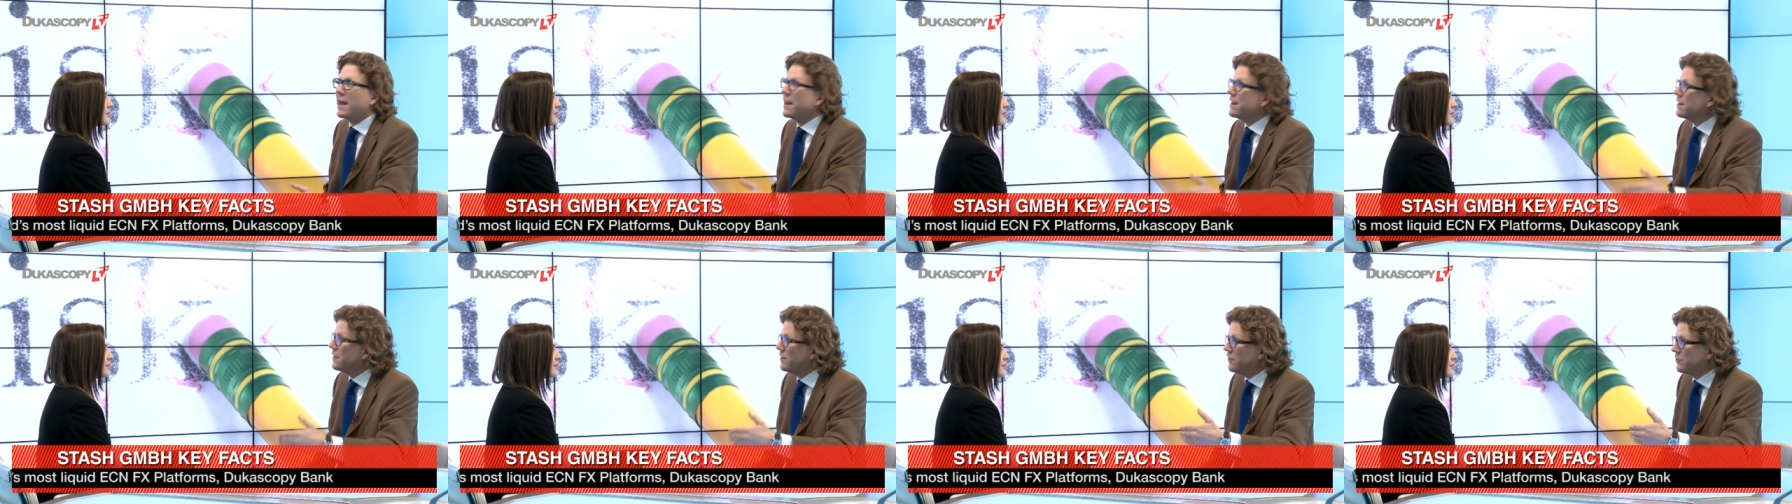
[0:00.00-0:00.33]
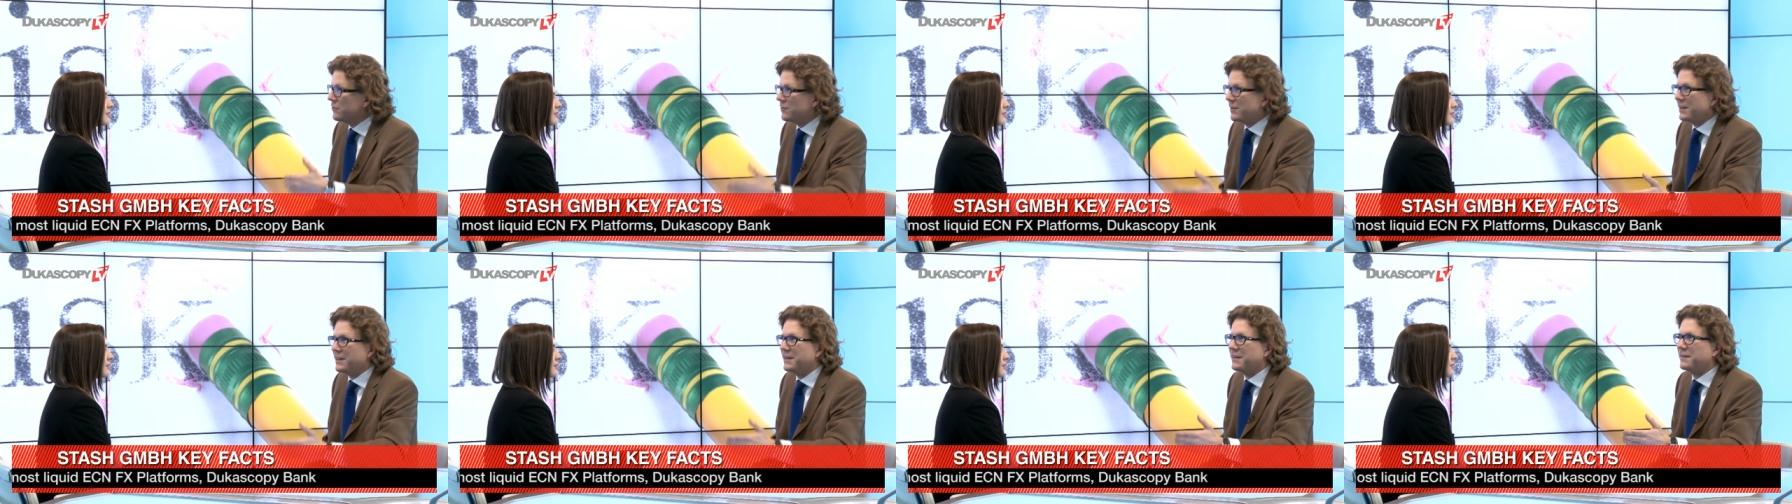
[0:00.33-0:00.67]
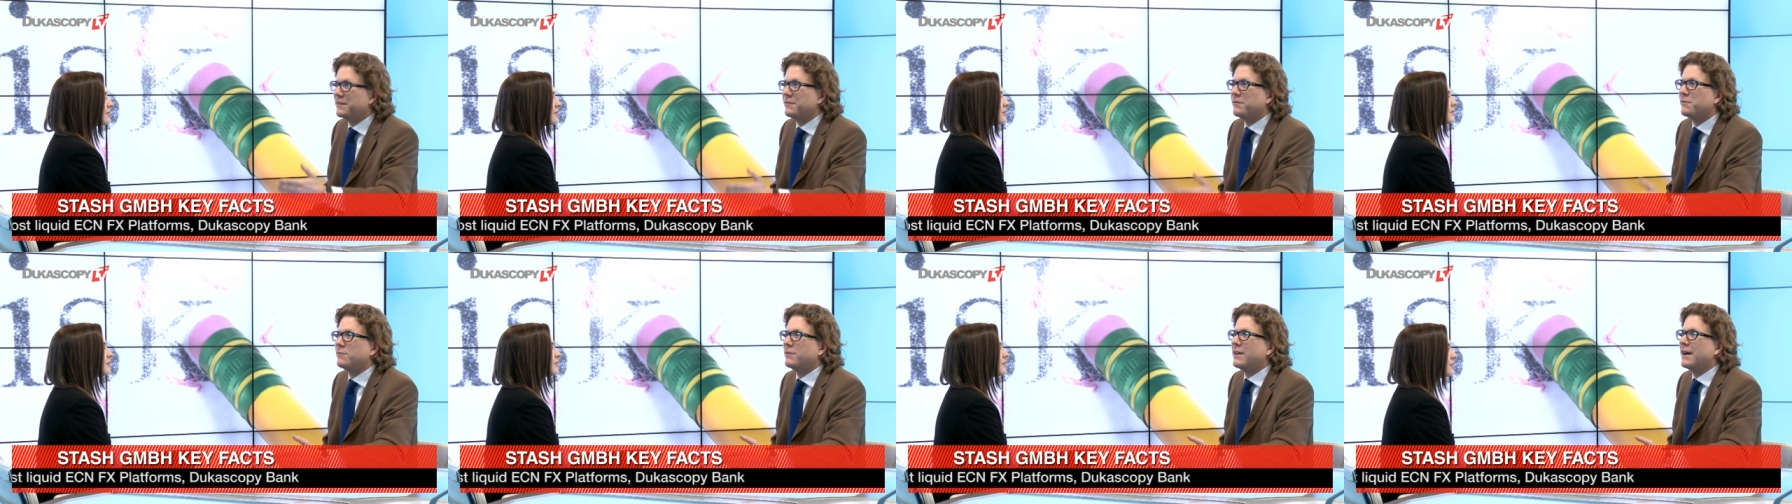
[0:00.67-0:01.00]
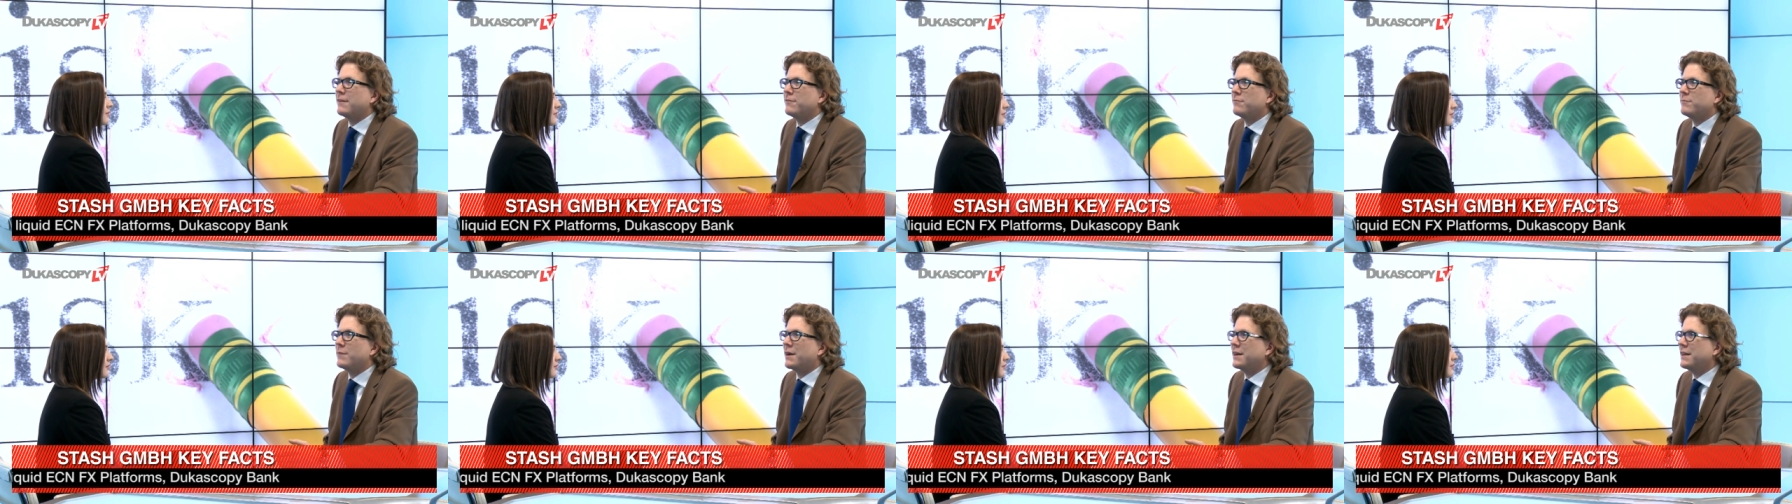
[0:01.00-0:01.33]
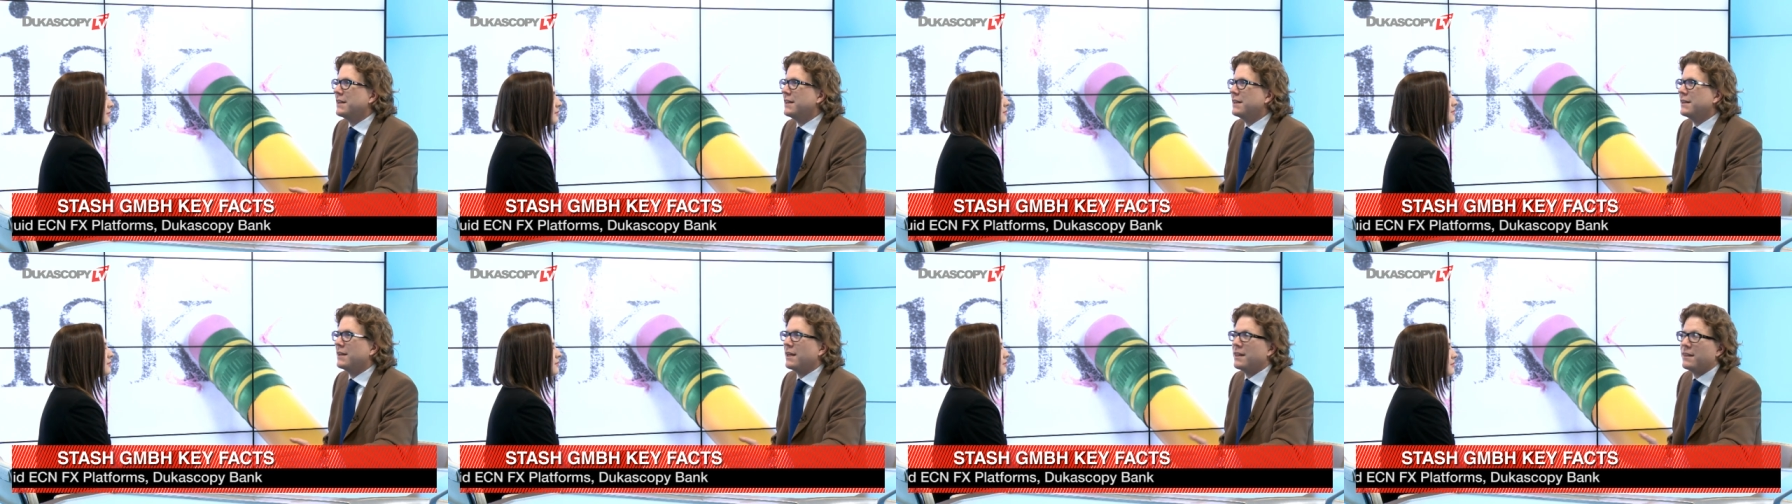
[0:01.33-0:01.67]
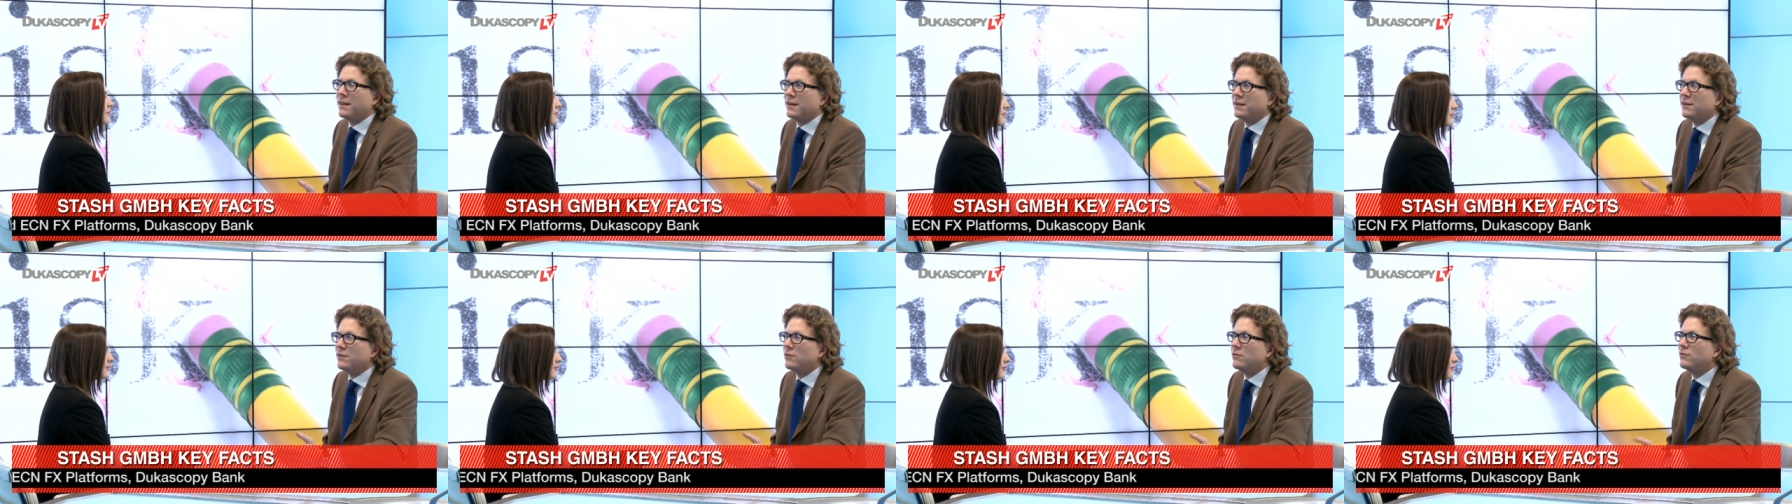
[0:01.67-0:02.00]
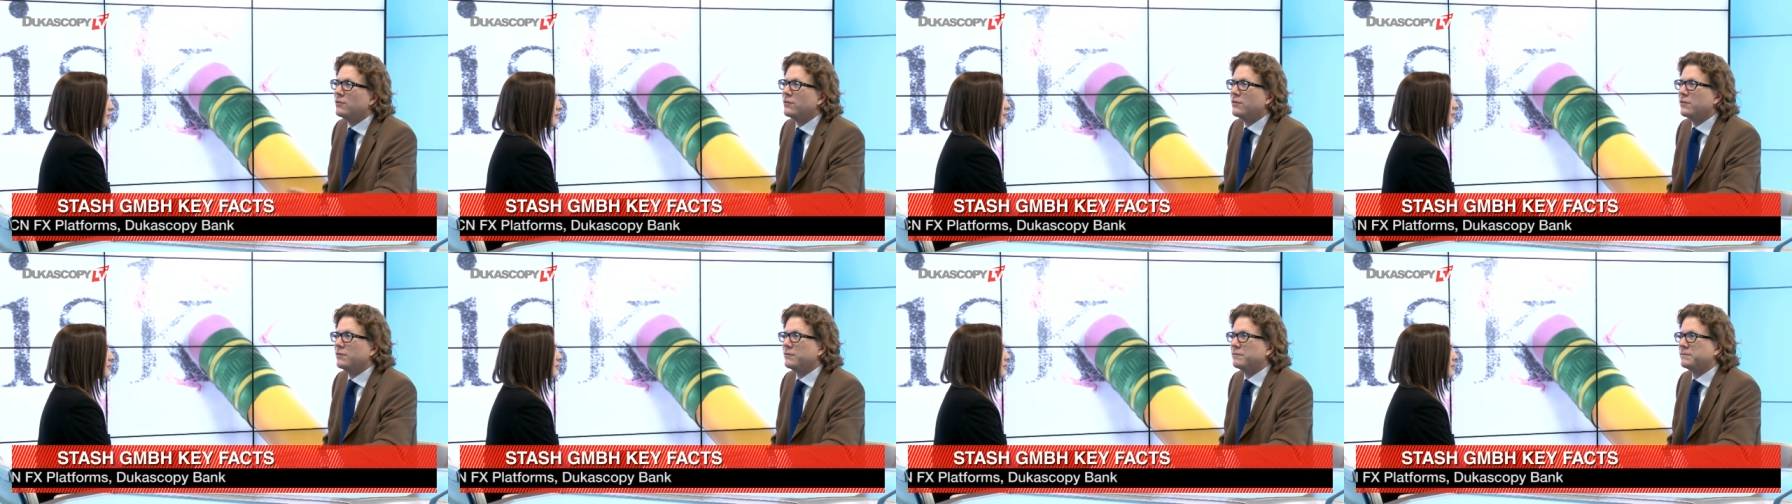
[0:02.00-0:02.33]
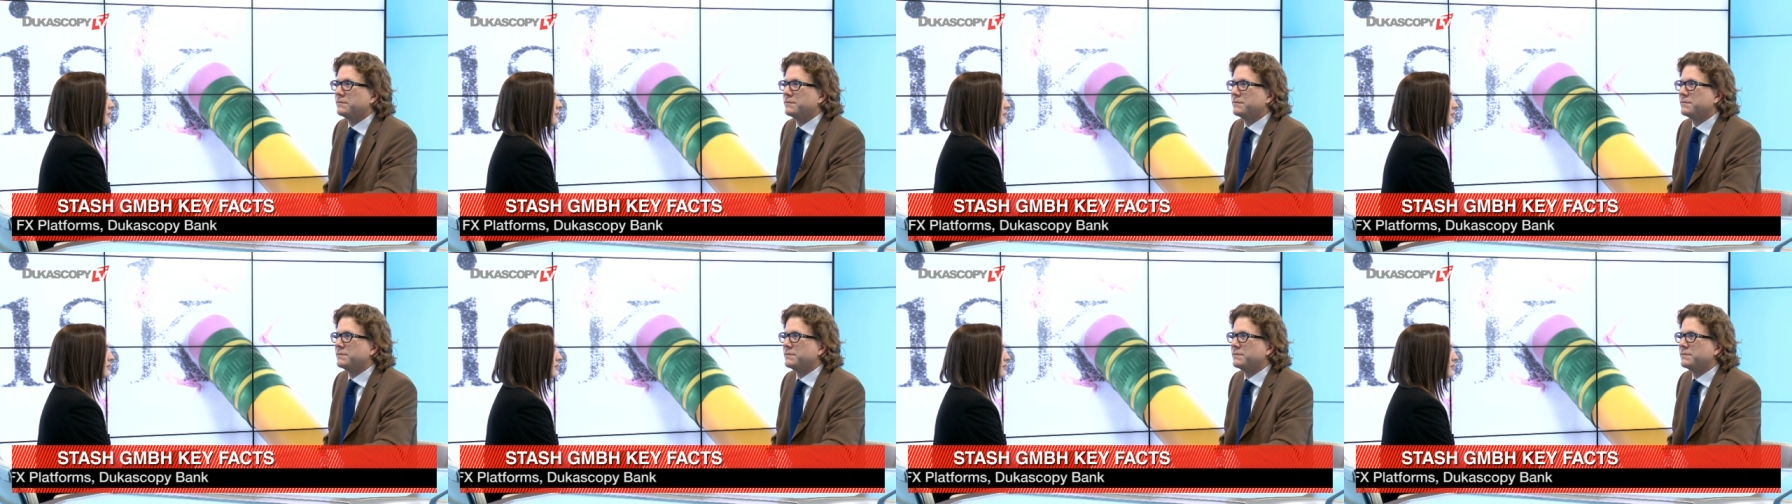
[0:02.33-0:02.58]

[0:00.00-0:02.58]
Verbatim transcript: and you run it with live money and then you lose.